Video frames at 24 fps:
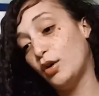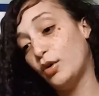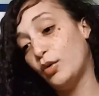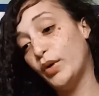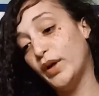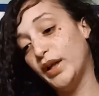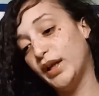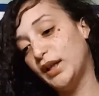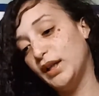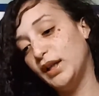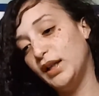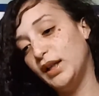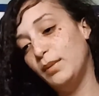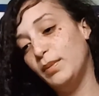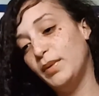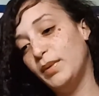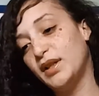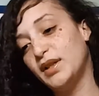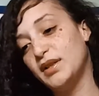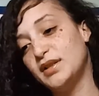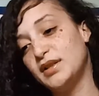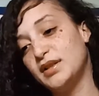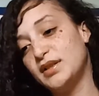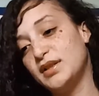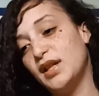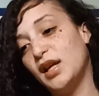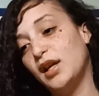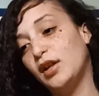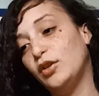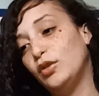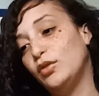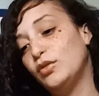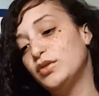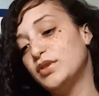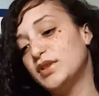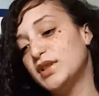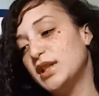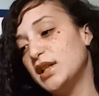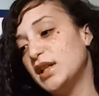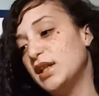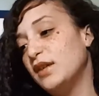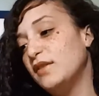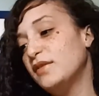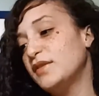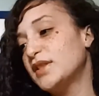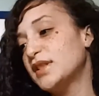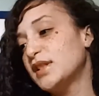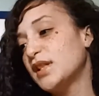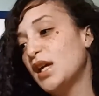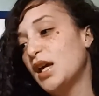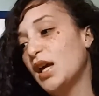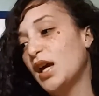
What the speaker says: quickly because it's not loose leaves.